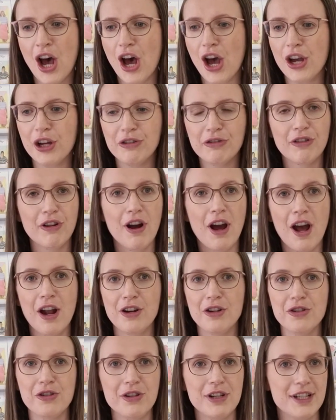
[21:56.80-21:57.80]
over
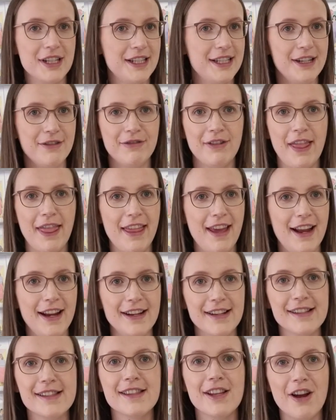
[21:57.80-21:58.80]
100 different
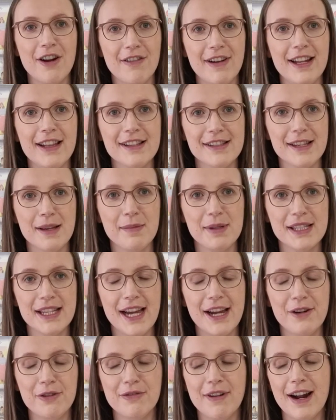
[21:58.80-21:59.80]
things that are in the summer
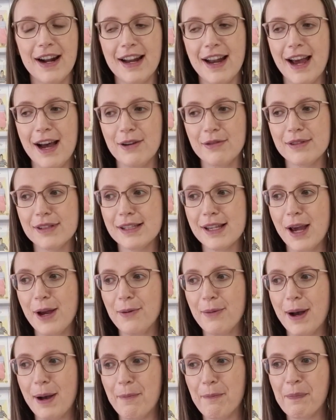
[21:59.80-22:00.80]
sale right now.
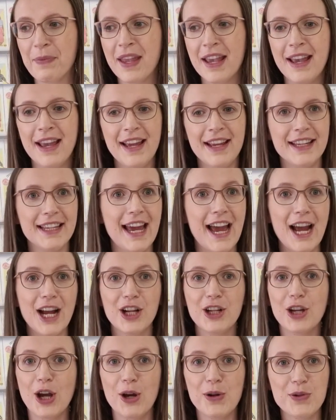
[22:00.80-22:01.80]
So yeah,
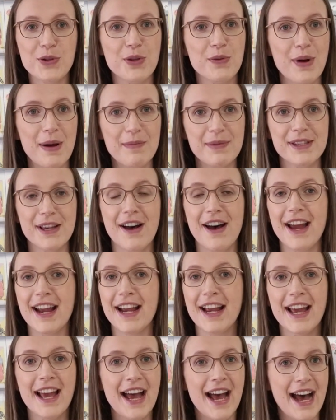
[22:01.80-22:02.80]
go to the
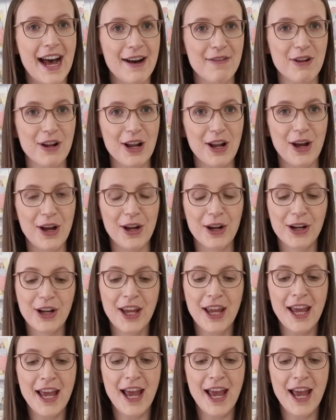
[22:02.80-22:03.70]
website, have a look.